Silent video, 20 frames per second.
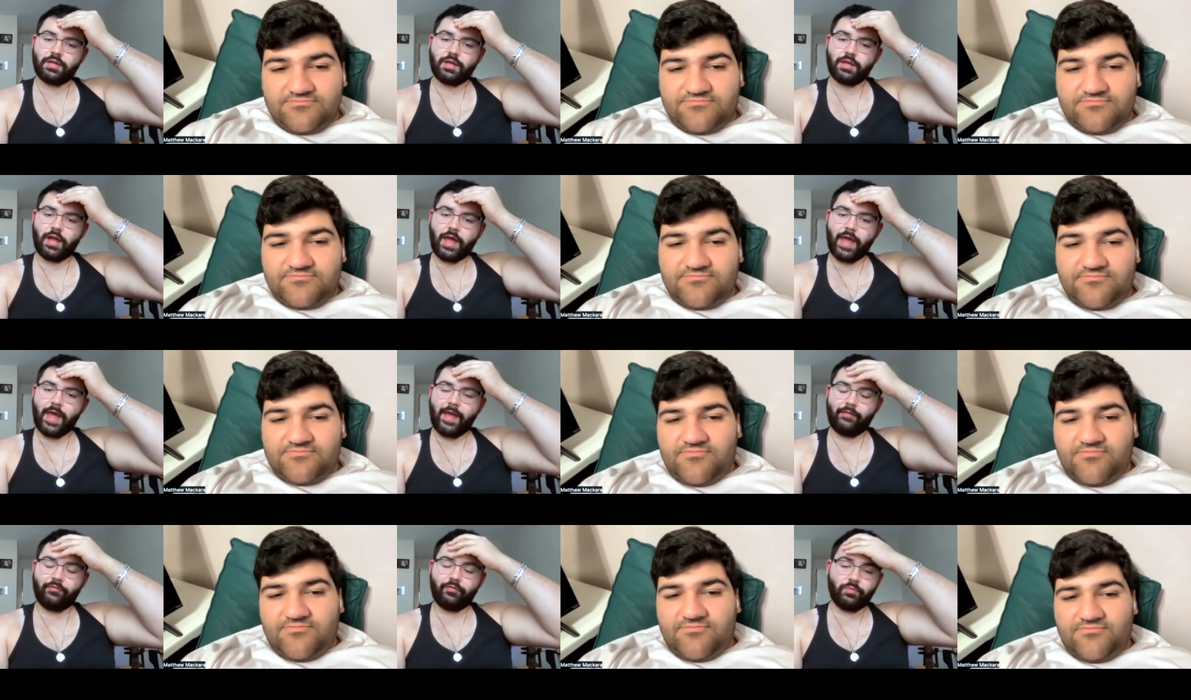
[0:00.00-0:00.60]

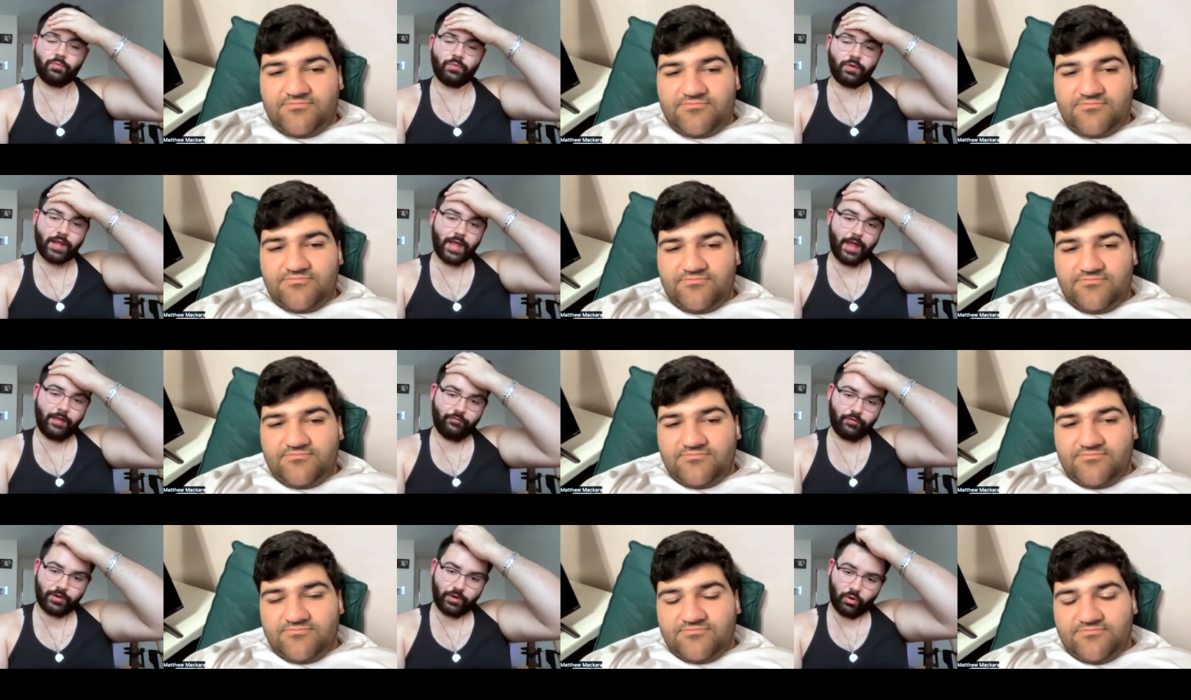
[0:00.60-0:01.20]
Speaker 1: everyone,
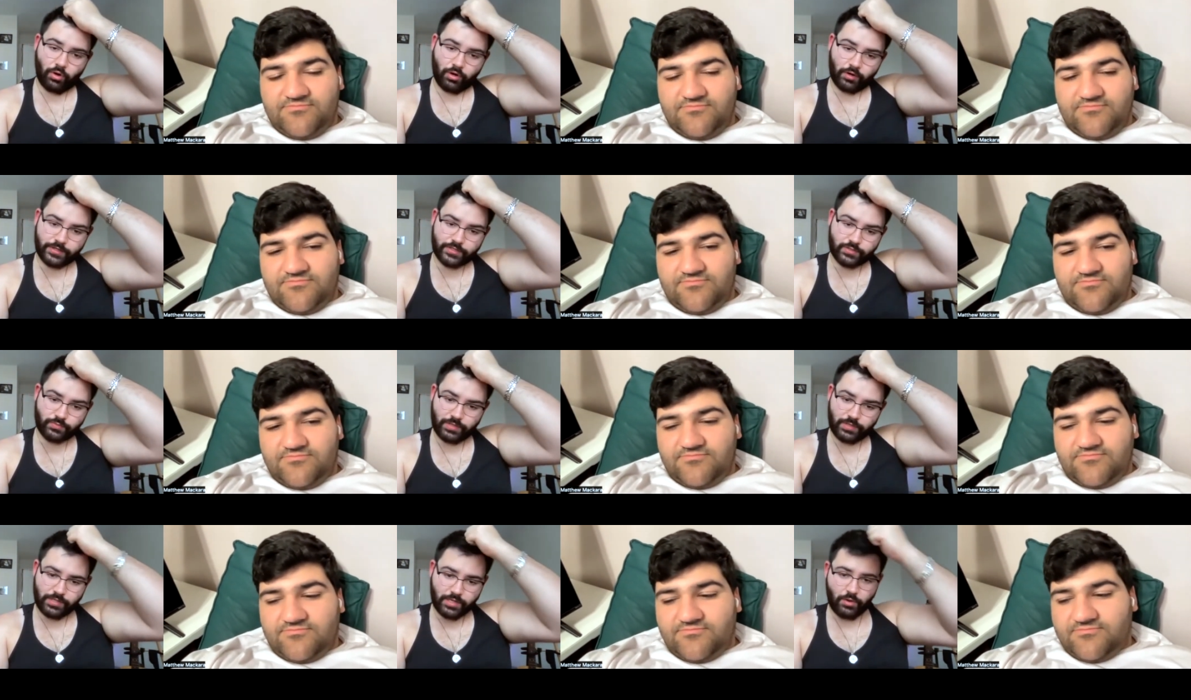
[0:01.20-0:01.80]
every artist we
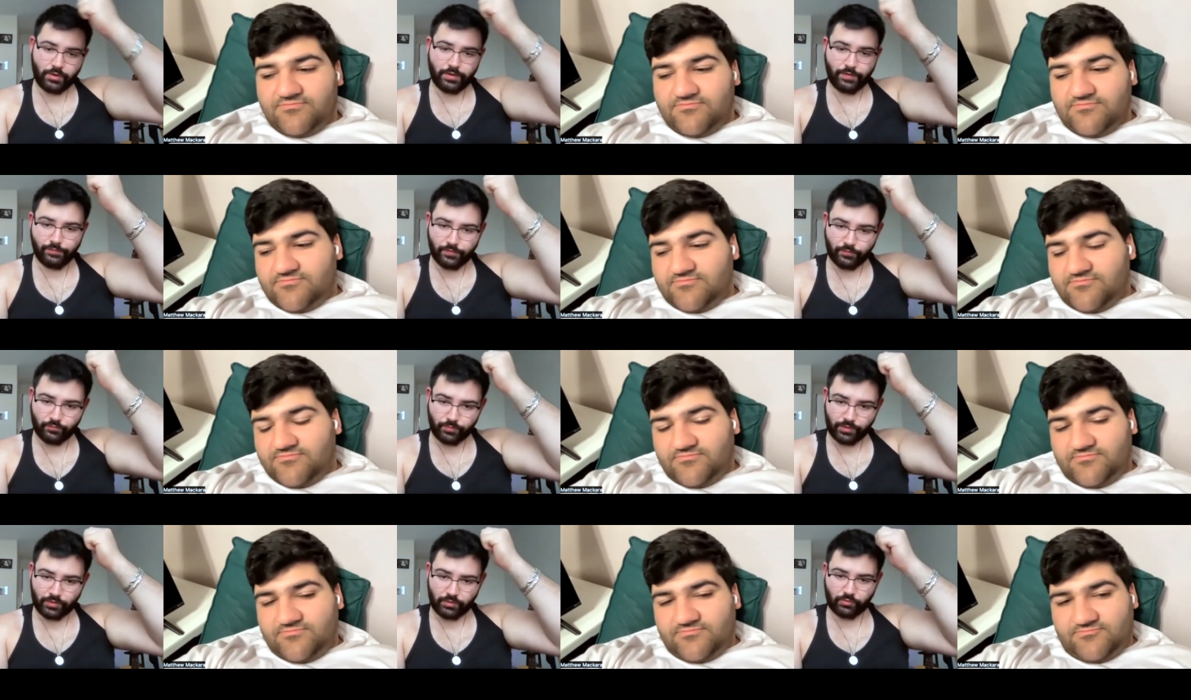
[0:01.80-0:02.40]
know, even if we
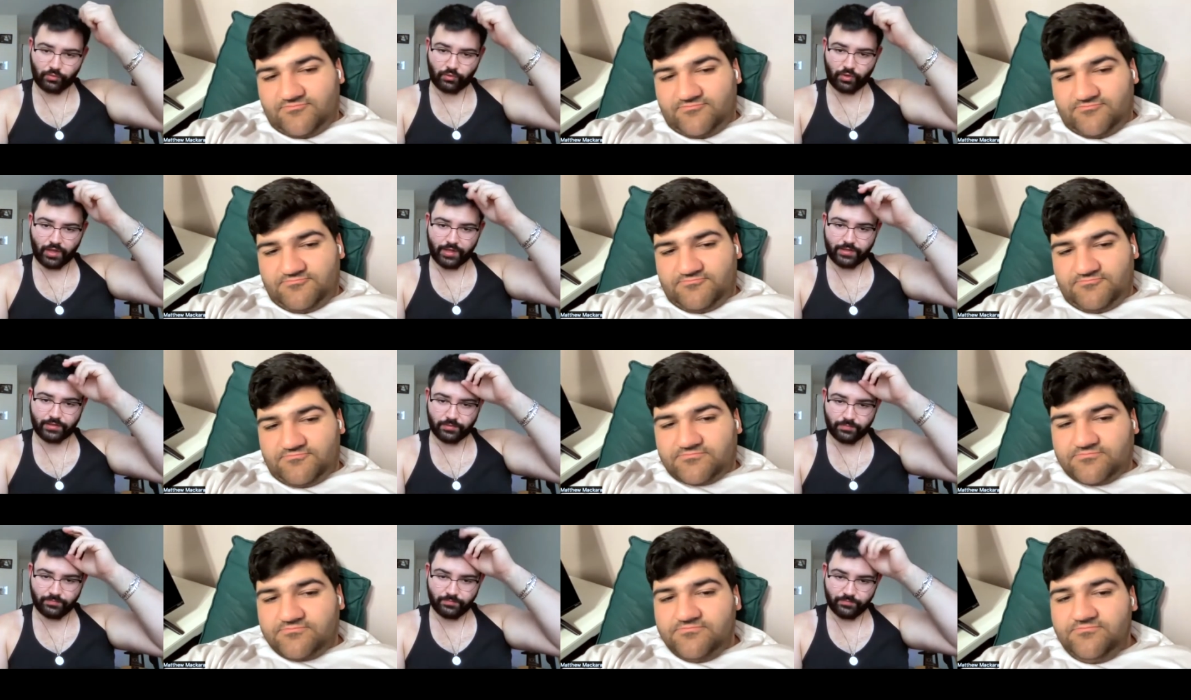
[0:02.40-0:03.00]
don't like
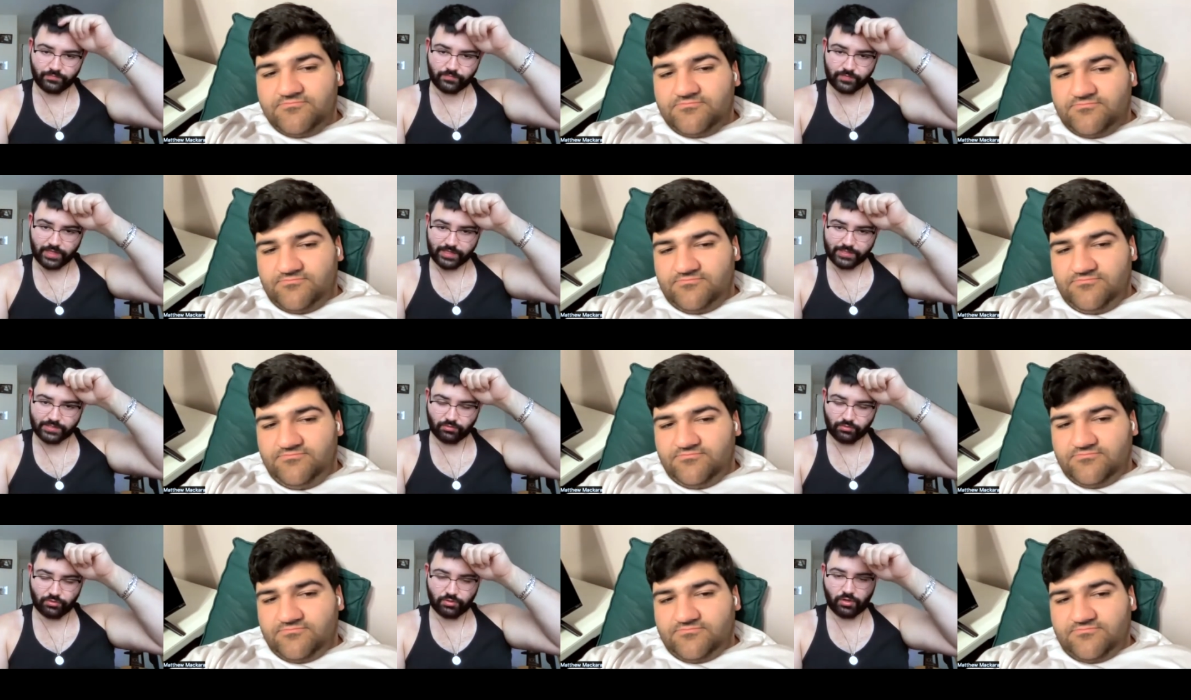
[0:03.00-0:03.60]
them, that's
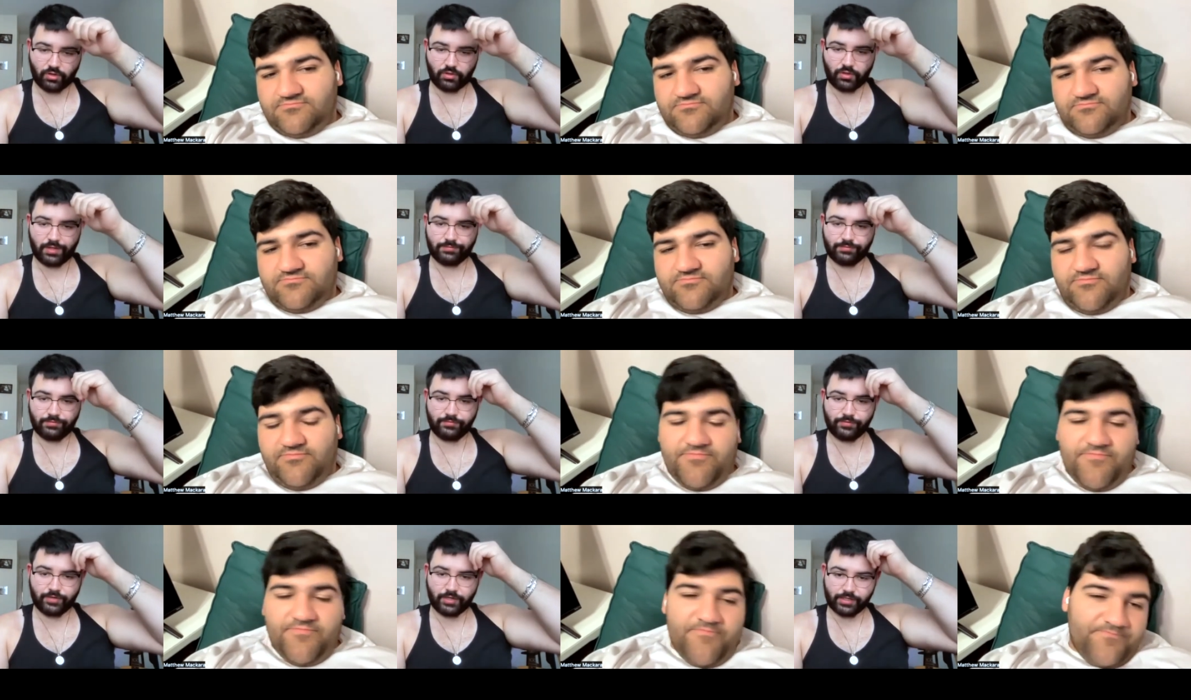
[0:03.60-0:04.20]
on our level,
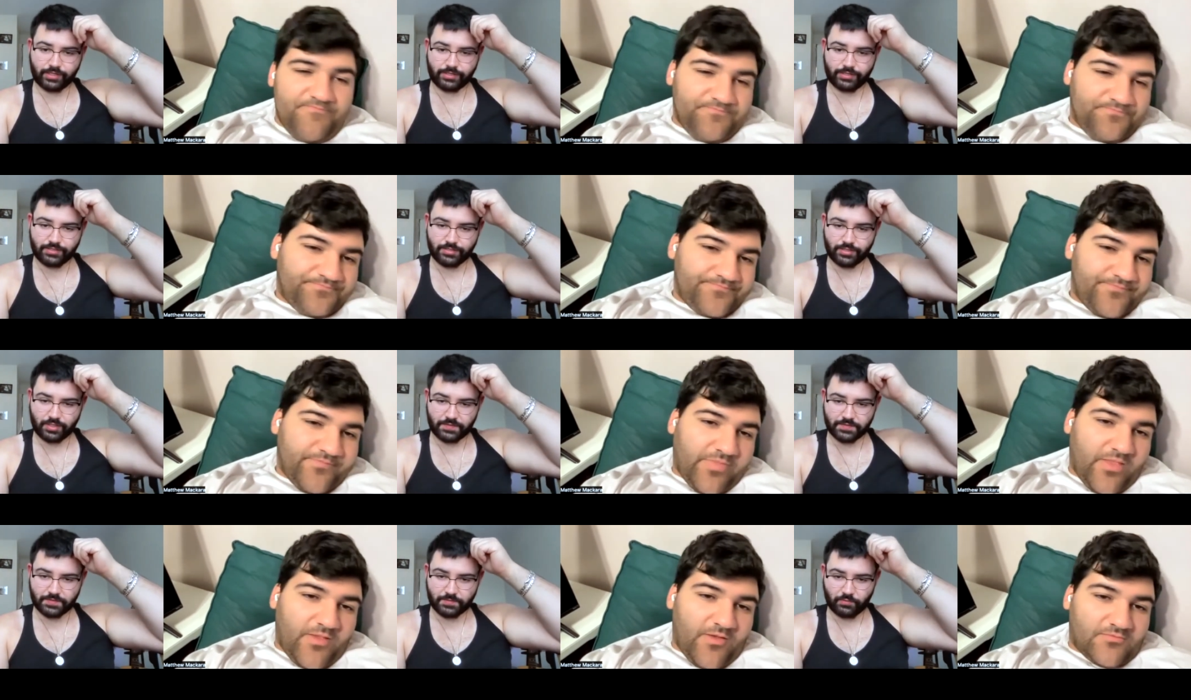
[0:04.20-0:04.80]
fucking
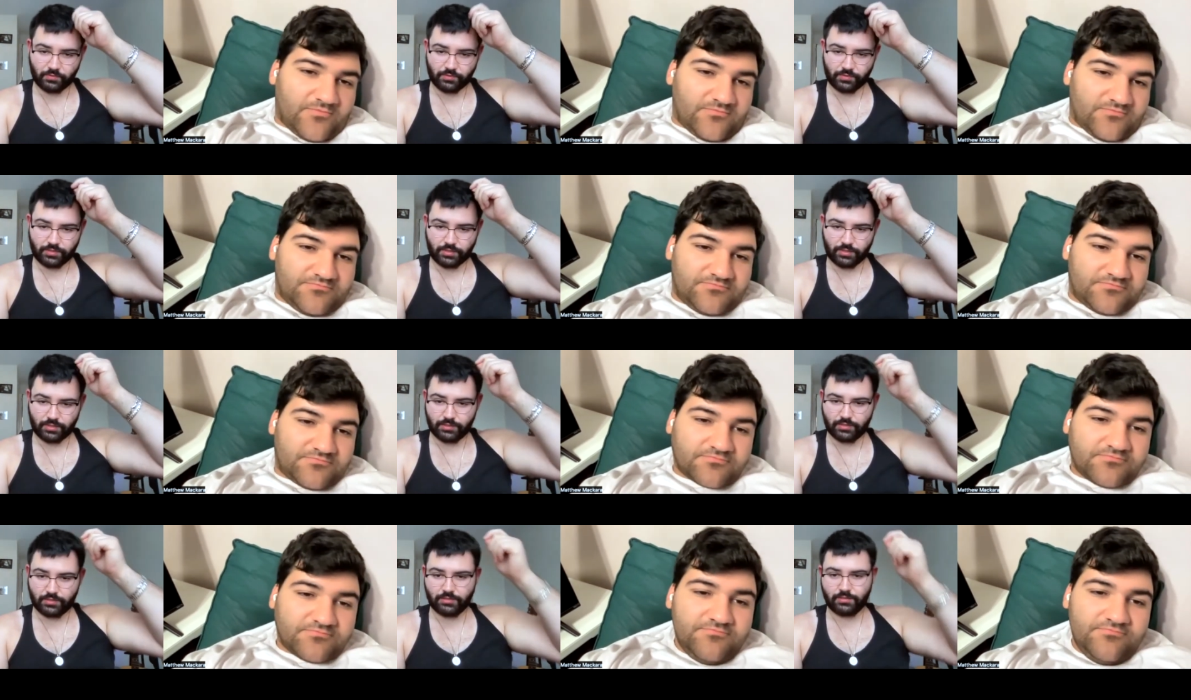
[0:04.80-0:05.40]
deserves it more than her.